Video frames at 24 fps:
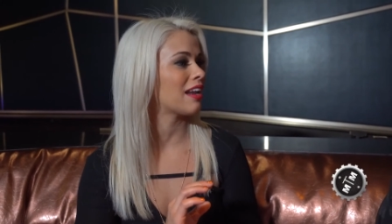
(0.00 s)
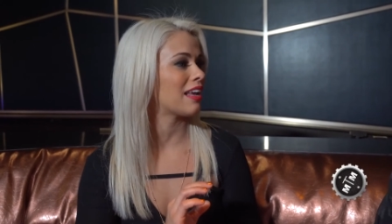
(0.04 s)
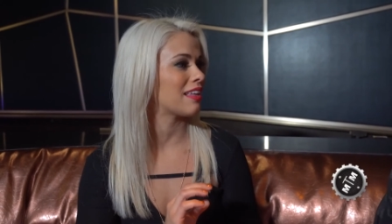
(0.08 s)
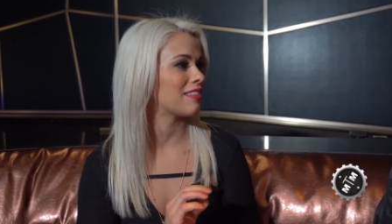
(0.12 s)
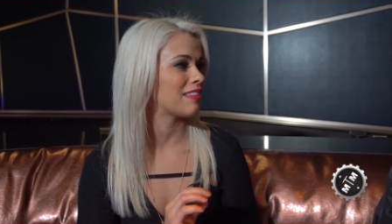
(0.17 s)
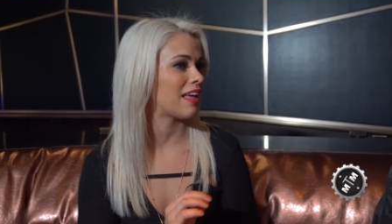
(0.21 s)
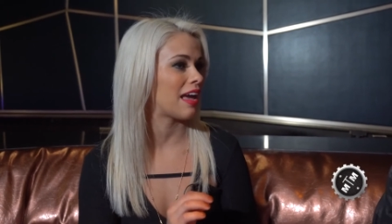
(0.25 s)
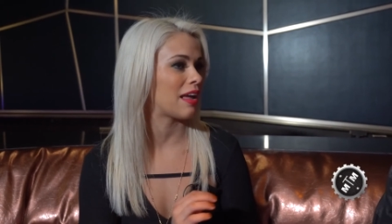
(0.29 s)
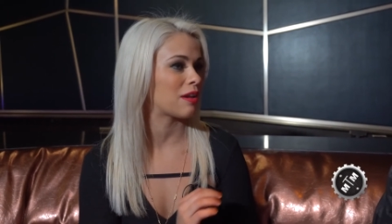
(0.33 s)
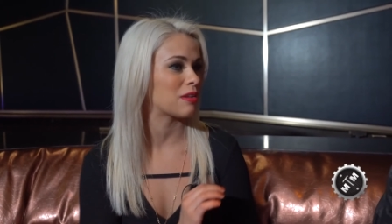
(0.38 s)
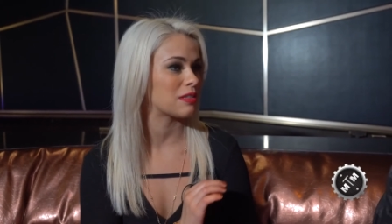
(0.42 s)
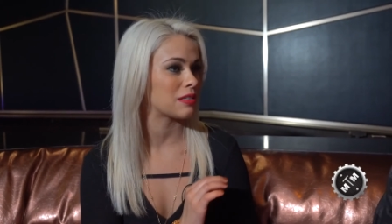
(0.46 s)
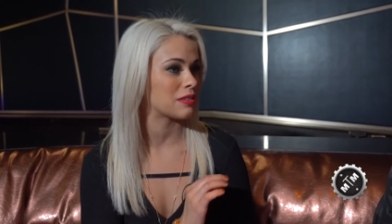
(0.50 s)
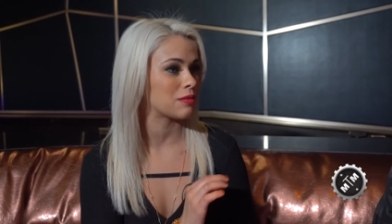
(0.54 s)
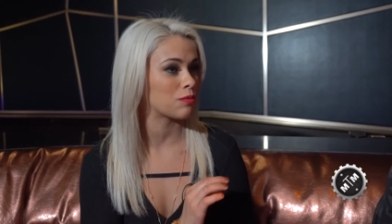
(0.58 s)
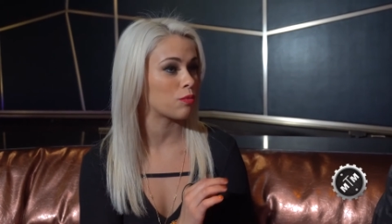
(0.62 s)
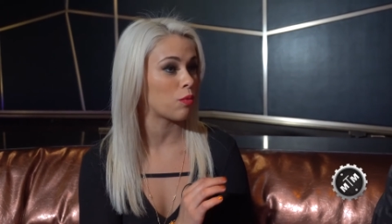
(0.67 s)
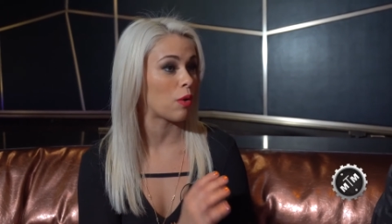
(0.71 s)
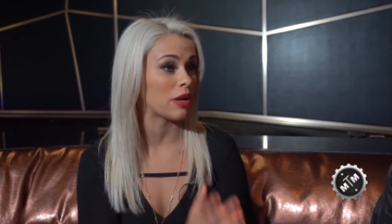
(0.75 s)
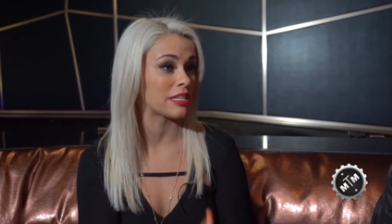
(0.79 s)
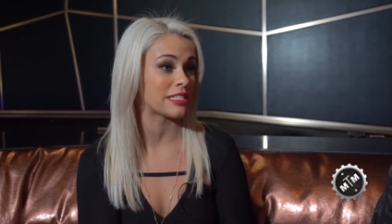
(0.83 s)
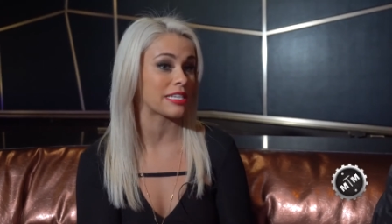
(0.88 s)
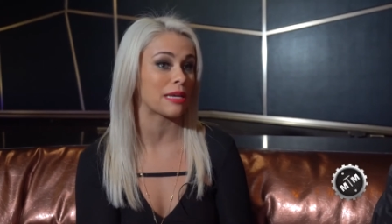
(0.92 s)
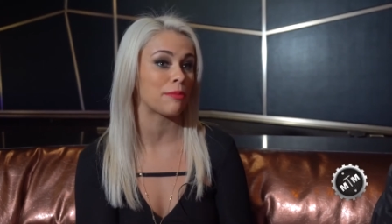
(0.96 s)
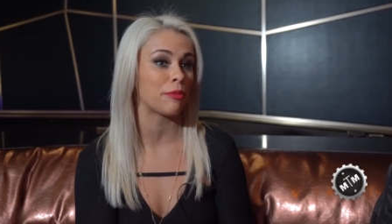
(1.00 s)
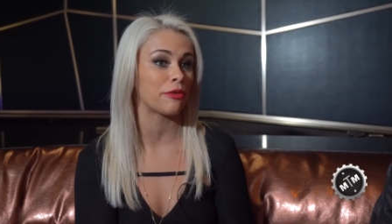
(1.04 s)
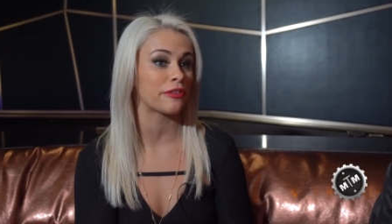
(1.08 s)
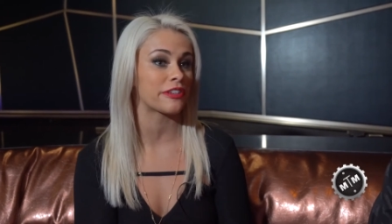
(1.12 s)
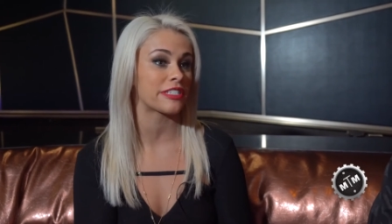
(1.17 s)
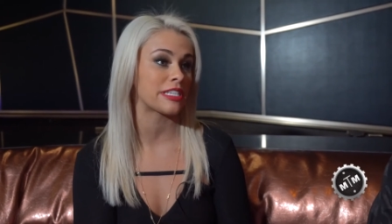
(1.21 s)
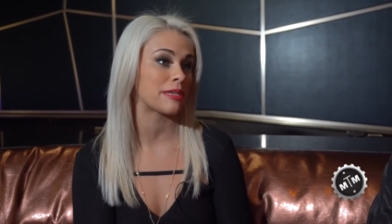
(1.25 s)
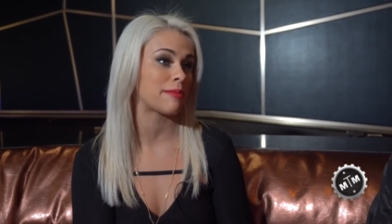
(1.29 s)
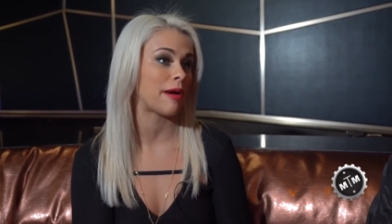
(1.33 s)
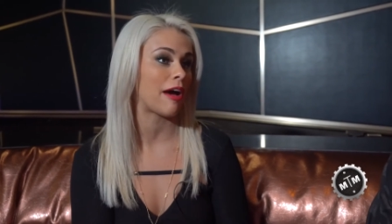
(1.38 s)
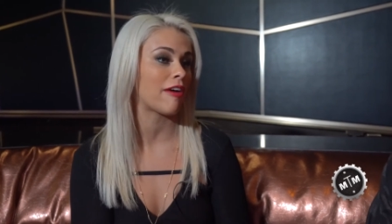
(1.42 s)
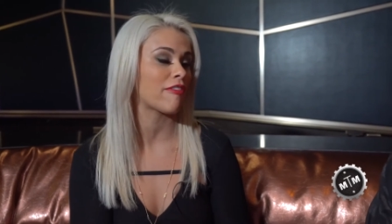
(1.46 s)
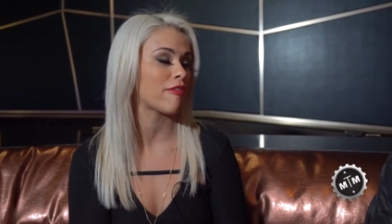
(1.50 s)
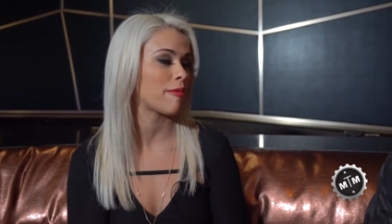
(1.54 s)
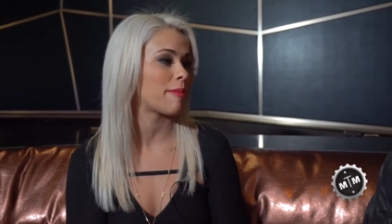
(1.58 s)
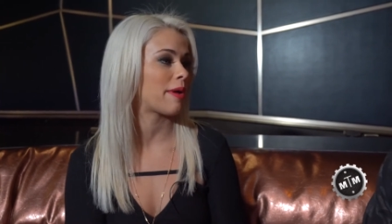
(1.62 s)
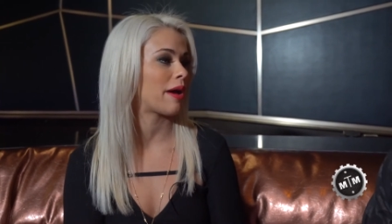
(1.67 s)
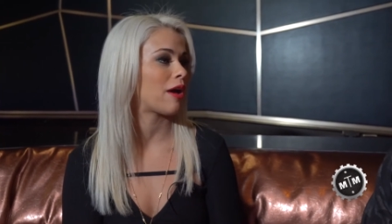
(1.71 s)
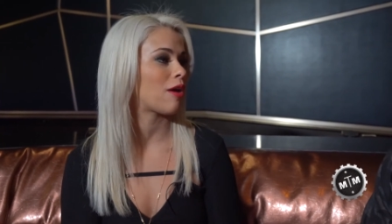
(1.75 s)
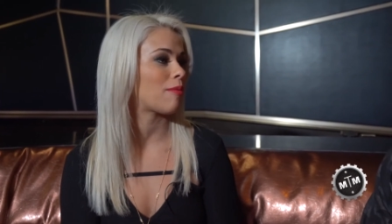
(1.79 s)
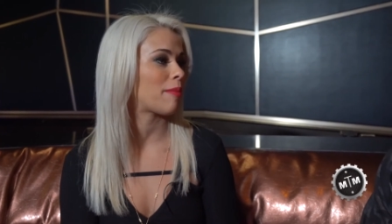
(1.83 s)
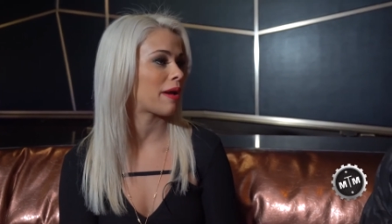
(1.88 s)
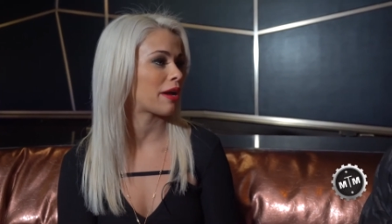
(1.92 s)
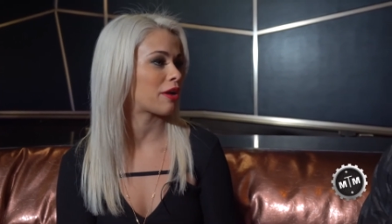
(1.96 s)
And then once I moved to Team Alpha
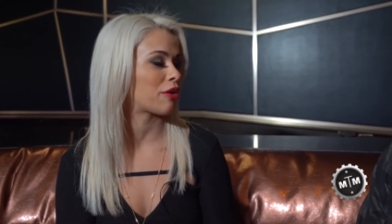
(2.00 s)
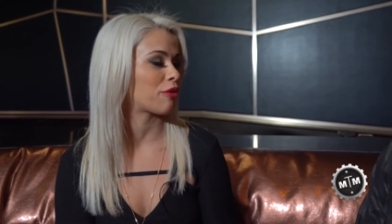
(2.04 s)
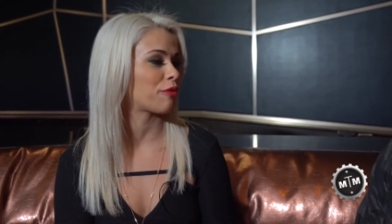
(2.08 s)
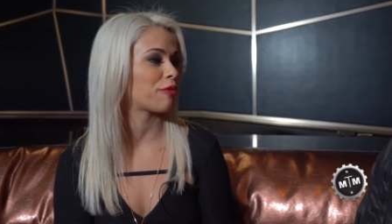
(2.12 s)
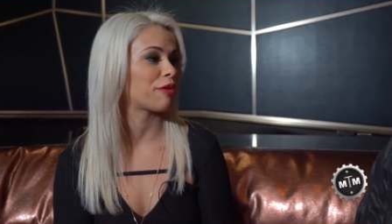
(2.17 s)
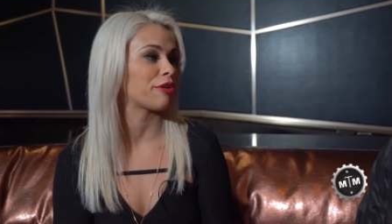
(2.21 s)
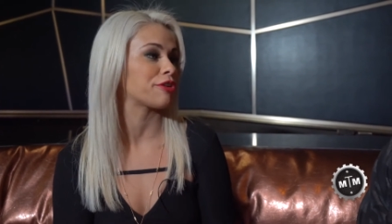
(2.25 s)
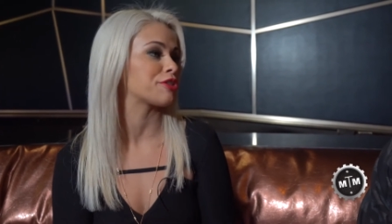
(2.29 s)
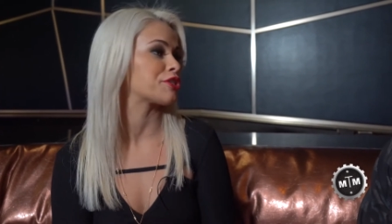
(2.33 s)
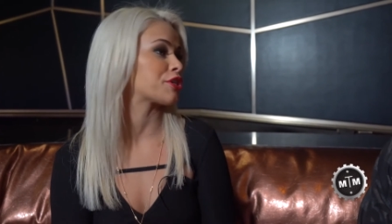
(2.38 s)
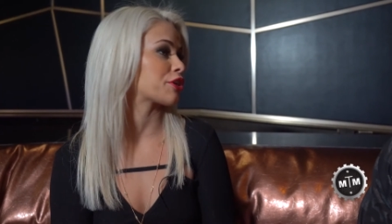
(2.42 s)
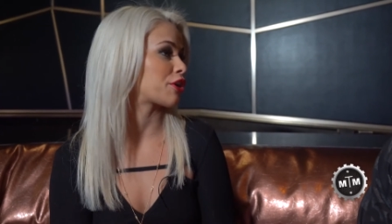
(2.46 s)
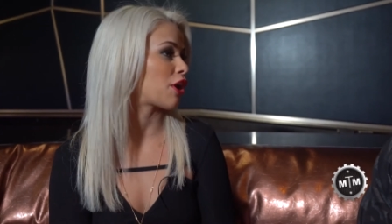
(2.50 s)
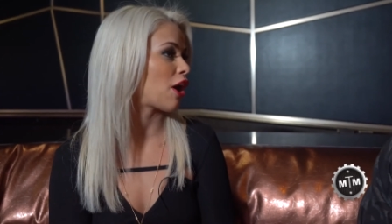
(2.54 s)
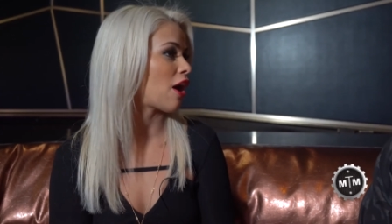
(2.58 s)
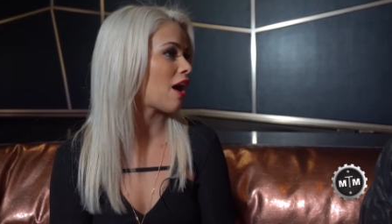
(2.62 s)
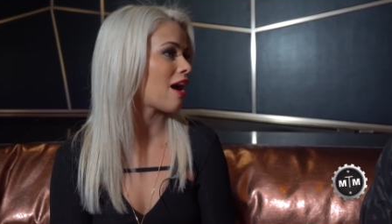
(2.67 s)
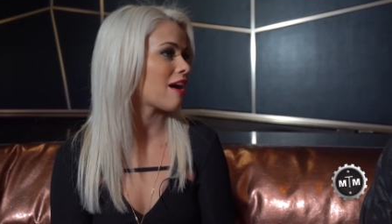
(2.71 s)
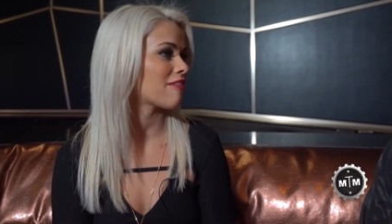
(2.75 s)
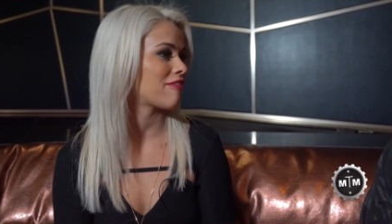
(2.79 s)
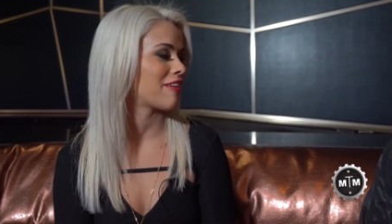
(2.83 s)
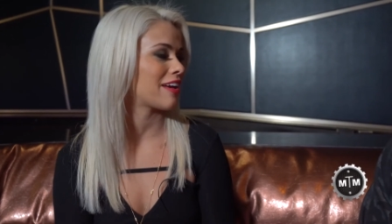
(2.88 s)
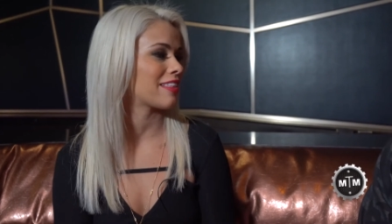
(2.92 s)
Male, my career took off.